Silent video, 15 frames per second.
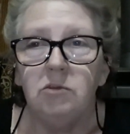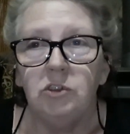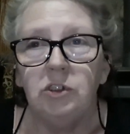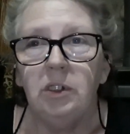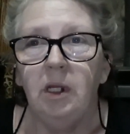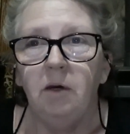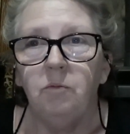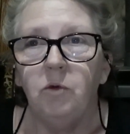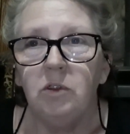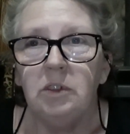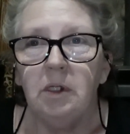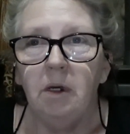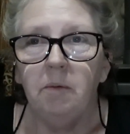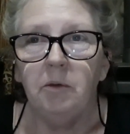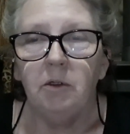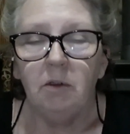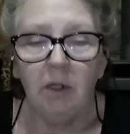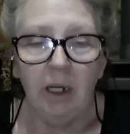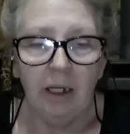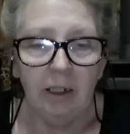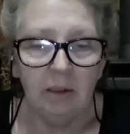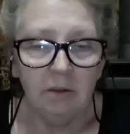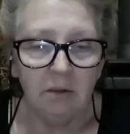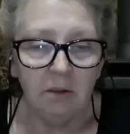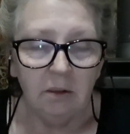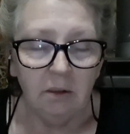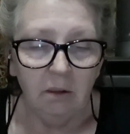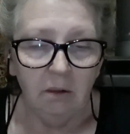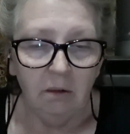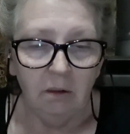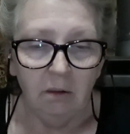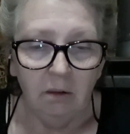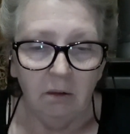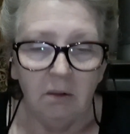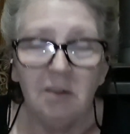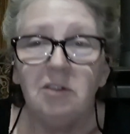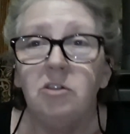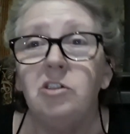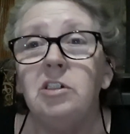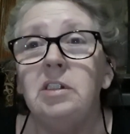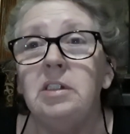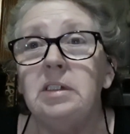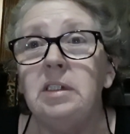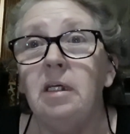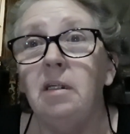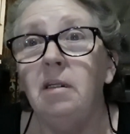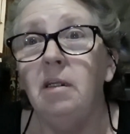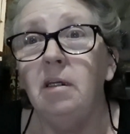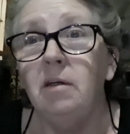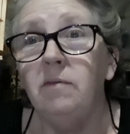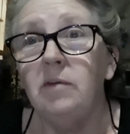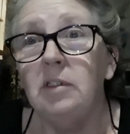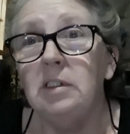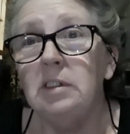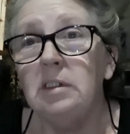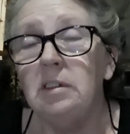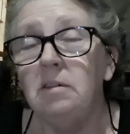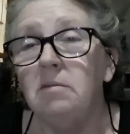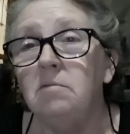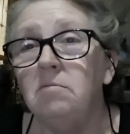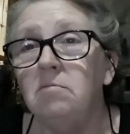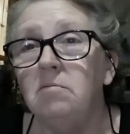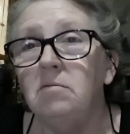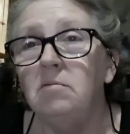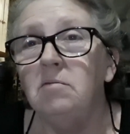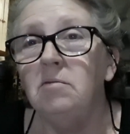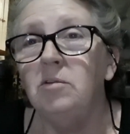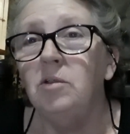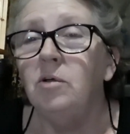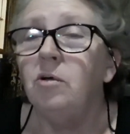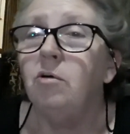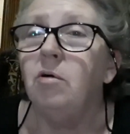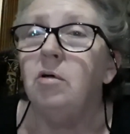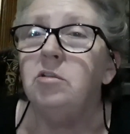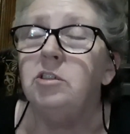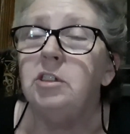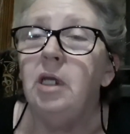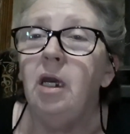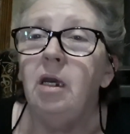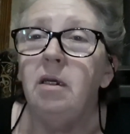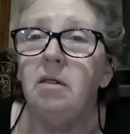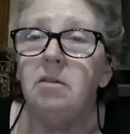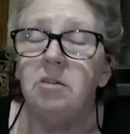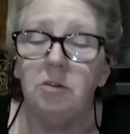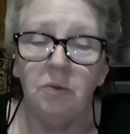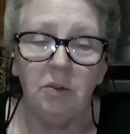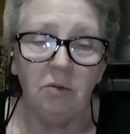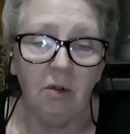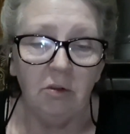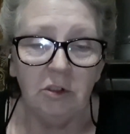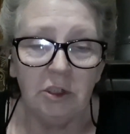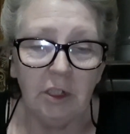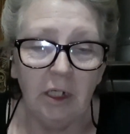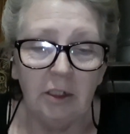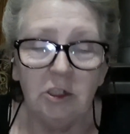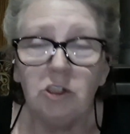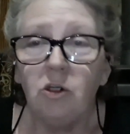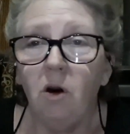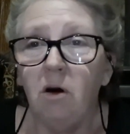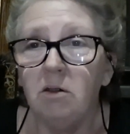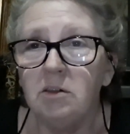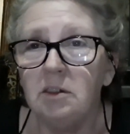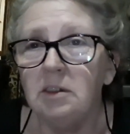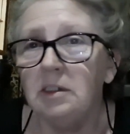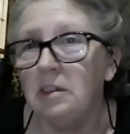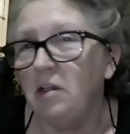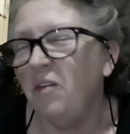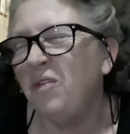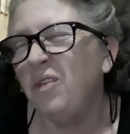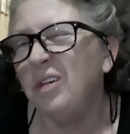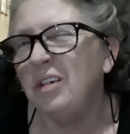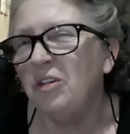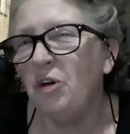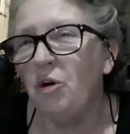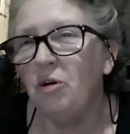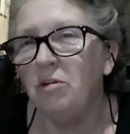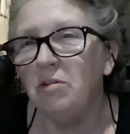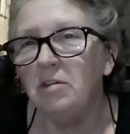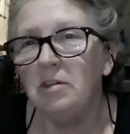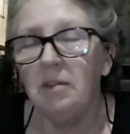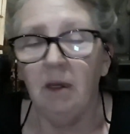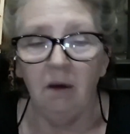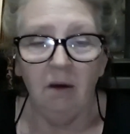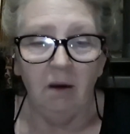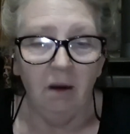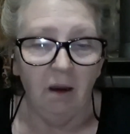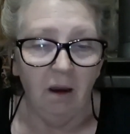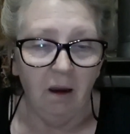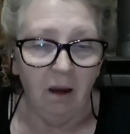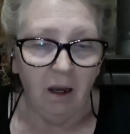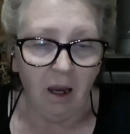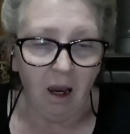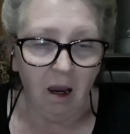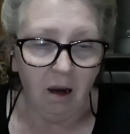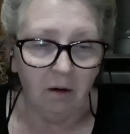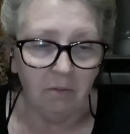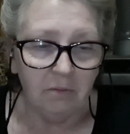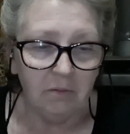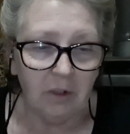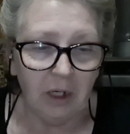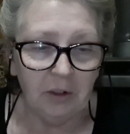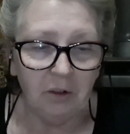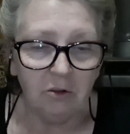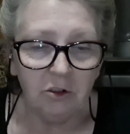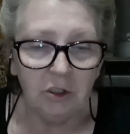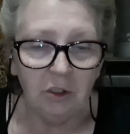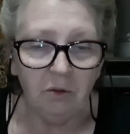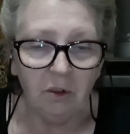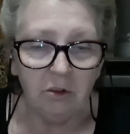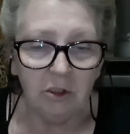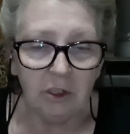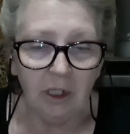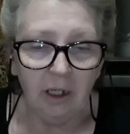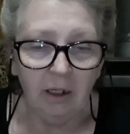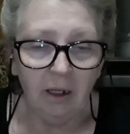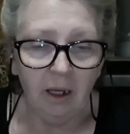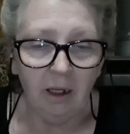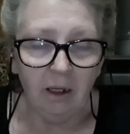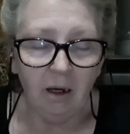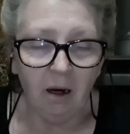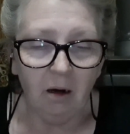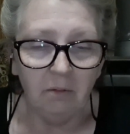she'd have more time on her hands. So she'd sit in the evenings and crochet. She would crochet shawls and stuff for us girls. I know she crocheted